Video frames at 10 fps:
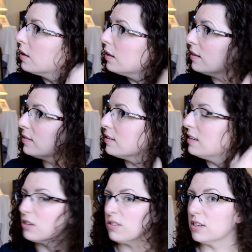This is
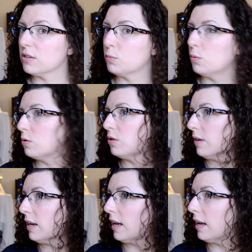literally just water
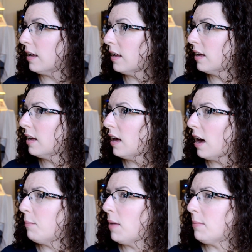in here,
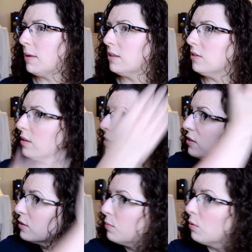and maybe the
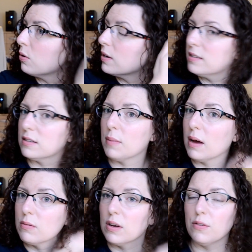smallest
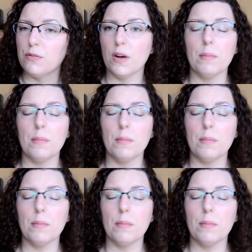amount of